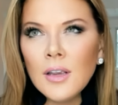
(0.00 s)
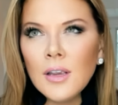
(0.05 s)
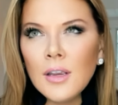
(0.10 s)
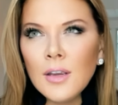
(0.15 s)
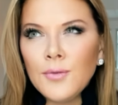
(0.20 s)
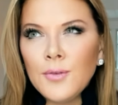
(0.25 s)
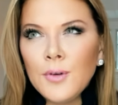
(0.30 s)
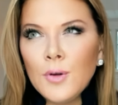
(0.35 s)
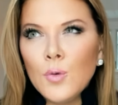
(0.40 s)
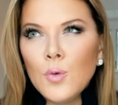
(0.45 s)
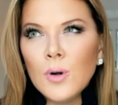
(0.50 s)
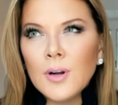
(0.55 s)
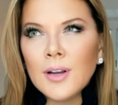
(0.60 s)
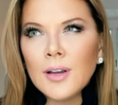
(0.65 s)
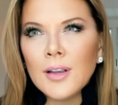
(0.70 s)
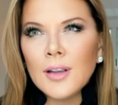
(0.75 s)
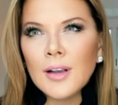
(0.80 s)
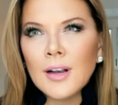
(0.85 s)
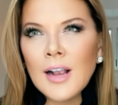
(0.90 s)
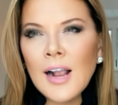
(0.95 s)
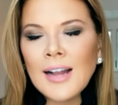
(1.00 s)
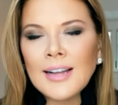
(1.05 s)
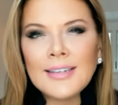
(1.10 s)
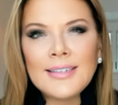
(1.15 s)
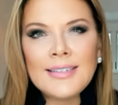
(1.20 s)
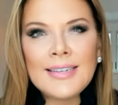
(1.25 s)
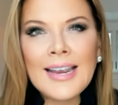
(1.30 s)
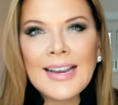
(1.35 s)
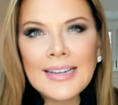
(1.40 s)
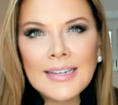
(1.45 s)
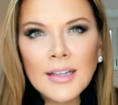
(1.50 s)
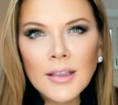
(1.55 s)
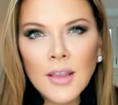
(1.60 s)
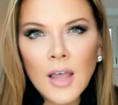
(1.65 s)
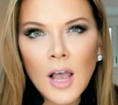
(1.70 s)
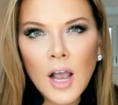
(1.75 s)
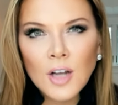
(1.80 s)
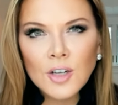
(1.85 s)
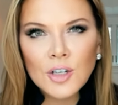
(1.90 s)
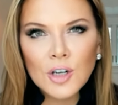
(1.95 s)
if you would, a kind of
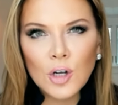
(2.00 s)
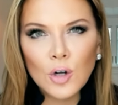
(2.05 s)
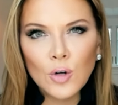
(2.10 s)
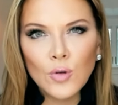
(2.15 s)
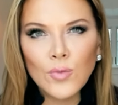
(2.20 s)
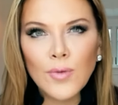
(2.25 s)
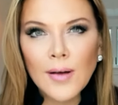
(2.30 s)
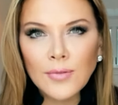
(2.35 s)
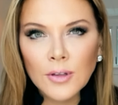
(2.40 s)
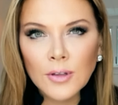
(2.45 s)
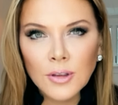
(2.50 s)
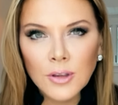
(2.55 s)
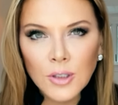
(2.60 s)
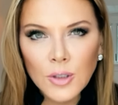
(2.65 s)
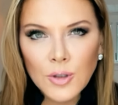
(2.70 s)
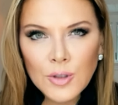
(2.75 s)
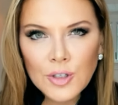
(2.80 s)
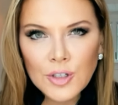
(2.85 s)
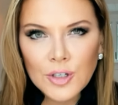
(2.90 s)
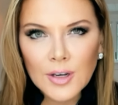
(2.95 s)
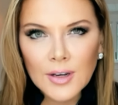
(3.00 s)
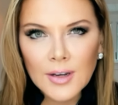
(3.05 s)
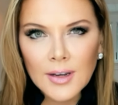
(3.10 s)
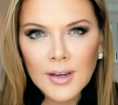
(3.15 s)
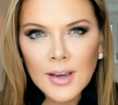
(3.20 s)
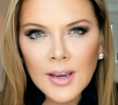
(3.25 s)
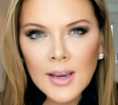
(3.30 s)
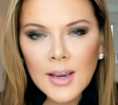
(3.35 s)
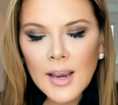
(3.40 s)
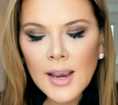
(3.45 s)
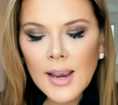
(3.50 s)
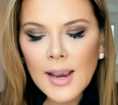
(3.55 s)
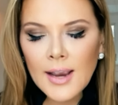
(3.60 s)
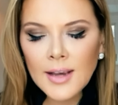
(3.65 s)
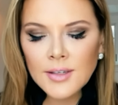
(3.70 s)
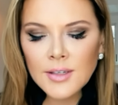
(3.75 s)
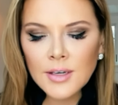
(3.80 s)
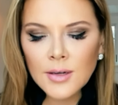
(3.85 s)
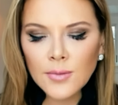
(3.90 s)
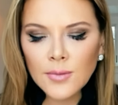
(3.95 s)
technological revolution
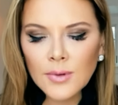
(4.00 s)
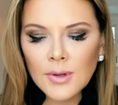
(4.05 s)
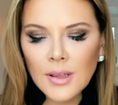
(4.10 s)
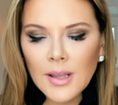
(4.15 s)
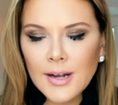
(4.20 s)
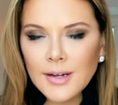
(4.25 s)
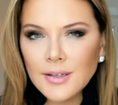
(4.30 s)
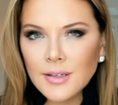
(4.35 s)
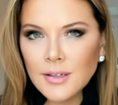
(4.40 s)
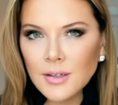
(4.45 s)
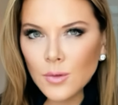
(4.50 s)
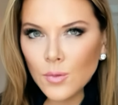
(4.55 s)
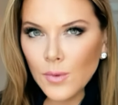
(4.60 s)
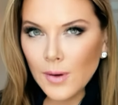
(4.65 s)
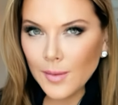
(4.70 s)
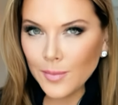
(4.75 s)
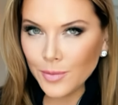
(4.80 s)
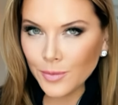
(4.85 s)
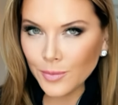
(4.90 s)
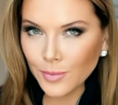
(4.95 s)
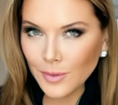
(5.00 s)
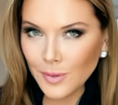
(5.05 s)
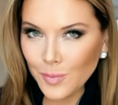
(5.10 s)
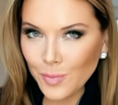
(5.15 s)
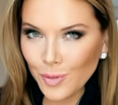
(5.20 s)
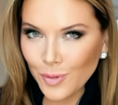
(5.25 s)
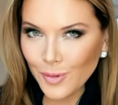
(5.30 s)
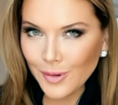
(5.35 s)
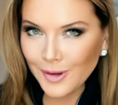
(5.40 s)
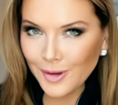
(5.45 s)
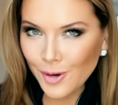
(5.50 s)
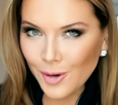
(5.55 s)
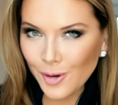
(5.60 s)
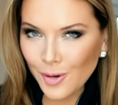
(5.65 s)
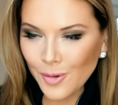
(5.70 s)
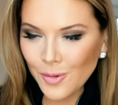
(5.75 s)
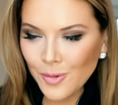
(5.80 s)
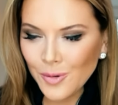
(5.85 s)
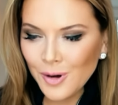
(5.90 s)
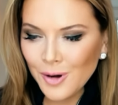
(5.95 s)
as it relates to Web
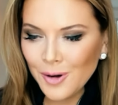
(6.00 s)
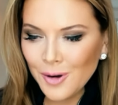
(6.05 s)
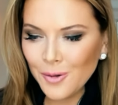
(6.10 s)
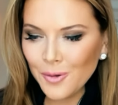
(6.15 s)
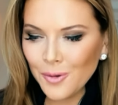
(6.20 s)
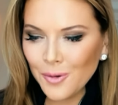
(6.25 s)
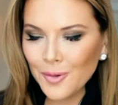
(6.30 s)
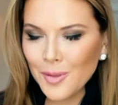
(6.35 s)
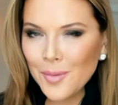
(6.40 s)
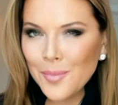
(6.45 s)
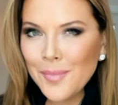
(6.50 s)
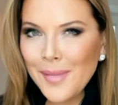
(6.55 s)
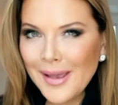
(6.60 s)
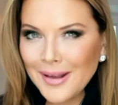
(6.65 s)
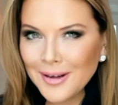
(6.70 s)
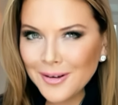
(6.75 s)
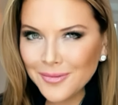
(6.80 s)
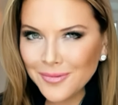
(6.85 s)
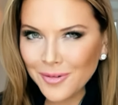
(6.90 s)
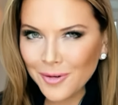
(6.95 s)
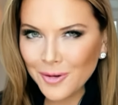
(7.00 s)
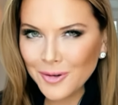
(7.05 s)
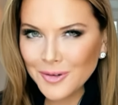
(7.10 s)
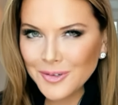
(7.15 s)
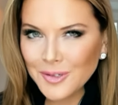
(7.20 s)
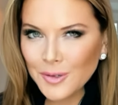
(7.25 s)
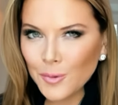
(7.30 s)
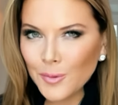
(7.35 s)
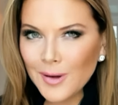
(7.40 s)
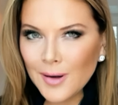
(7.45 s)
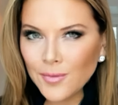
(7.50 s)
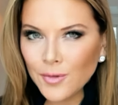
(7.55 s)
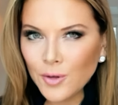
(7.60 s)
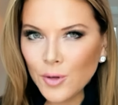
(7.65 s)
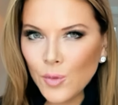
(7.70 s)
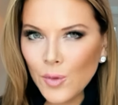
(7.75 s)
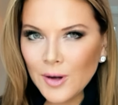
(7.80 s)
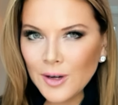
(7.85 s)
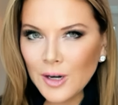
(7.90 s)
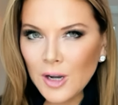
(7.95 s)
3.0 or the metaverse or whatever
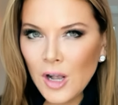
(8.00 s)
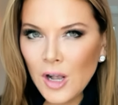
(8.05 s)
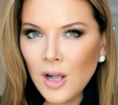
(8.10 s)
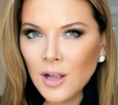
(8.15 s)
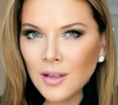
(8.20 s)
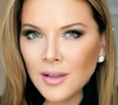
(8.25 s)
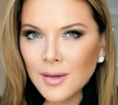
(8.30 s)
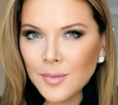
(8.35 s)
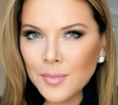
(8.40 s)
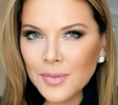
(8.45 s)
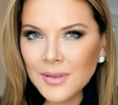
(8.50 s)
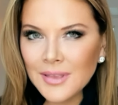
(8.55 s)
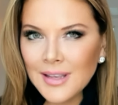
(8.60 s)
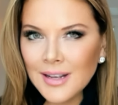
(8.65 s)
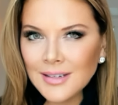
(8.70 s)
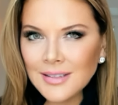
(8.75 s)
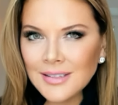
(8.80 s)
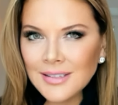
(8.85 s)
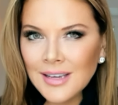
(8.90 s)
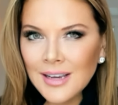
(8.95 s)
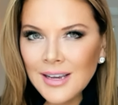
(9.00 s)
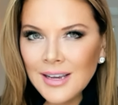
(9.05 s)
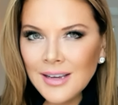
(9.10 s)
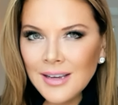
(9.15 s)
you want to call it. But that's